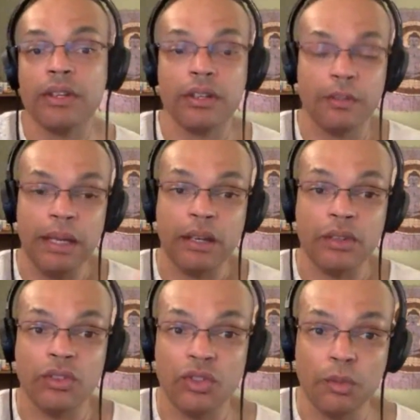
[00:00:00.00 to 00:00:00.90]
They're going to be a
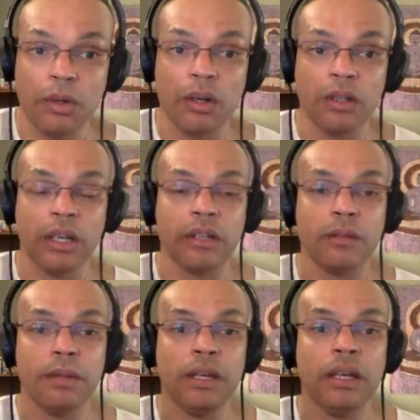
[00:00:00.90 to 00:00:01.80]
consumer. They're going to
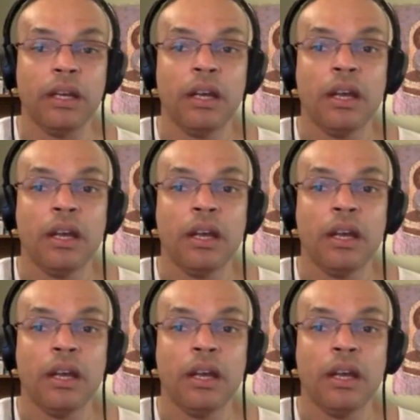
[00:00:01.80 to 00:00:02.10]
be